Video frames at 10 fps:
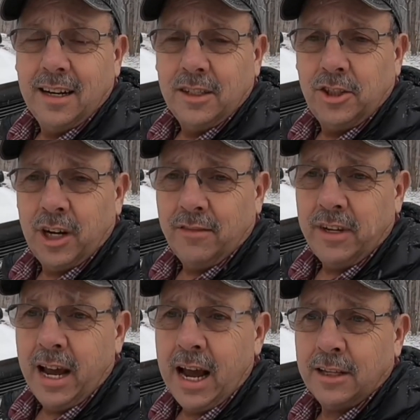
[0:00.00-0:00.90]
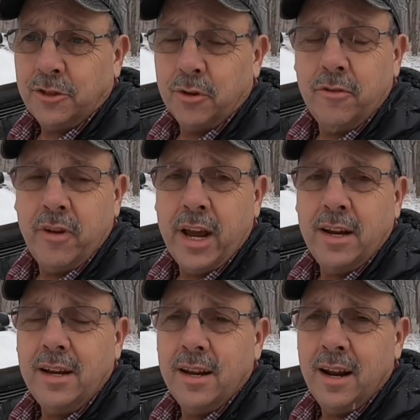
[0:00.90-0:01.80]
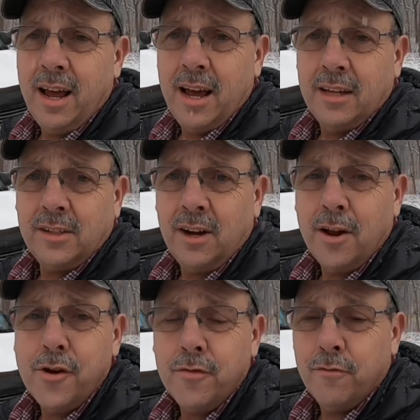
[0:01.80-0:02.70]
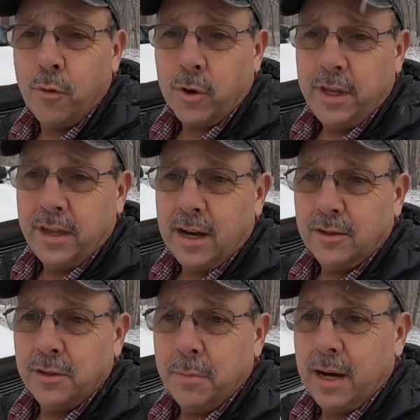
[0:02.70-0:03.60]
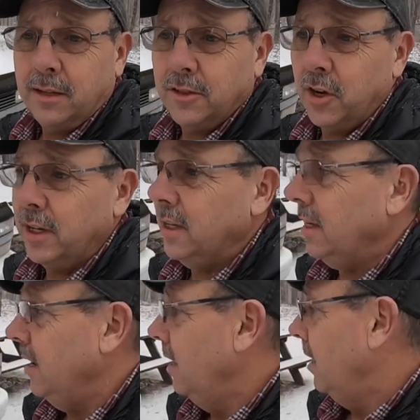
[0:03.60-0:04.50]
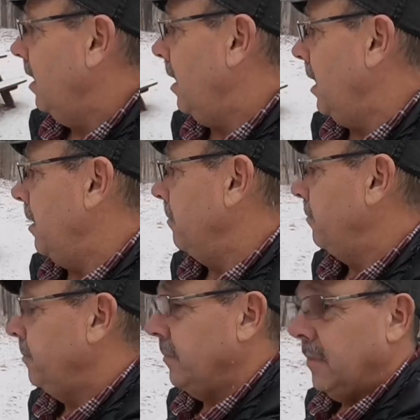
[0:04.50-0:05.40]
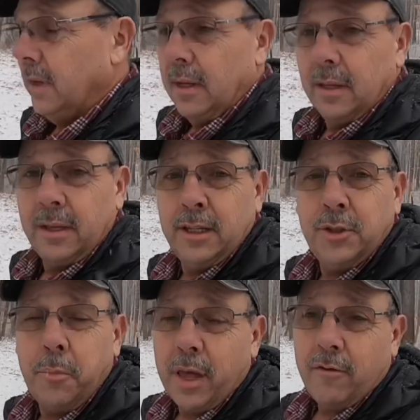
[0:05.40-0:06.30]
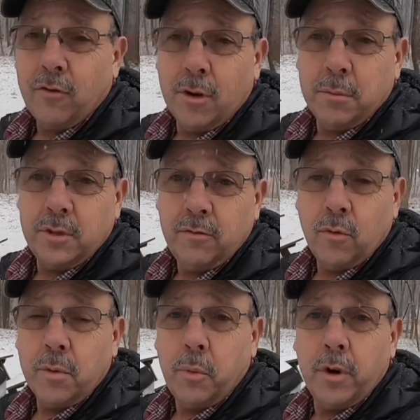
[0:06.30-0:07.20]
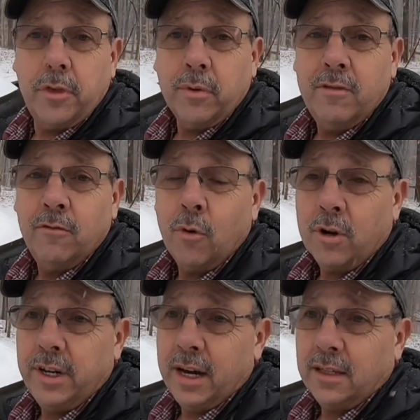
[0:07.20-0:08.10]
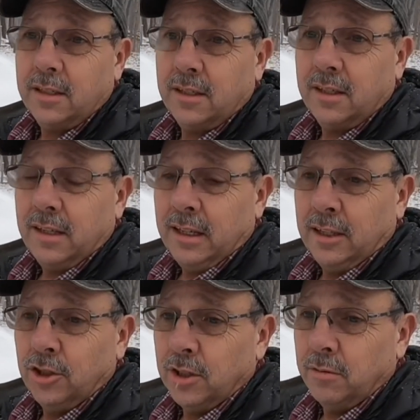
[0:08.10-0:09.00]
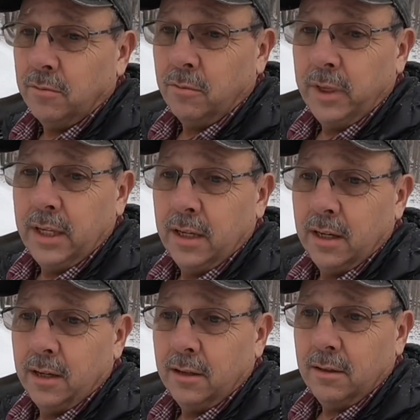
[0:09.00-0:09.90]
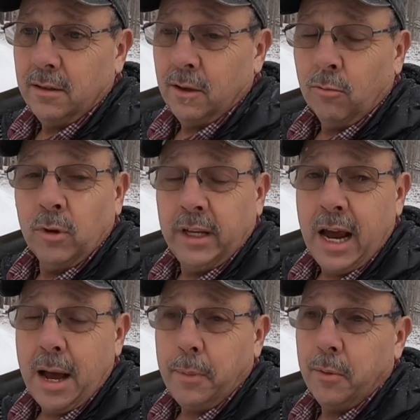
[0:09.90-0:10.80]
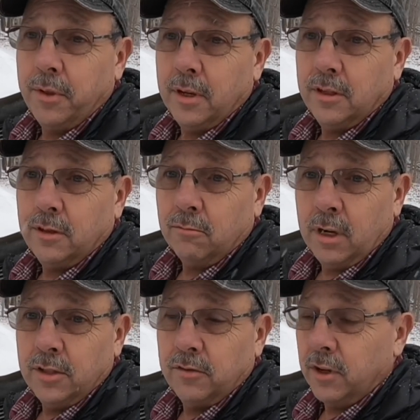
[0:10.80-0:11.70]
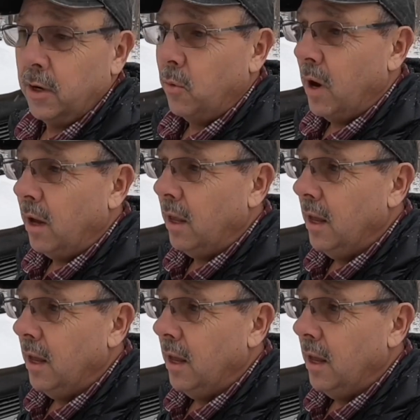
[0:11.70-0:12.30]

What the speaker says: Chevy Astrovan. It has 140,000 miles on it. The engine platform is a 4.3 Vortex engine. We are really happy with this. It runs very well.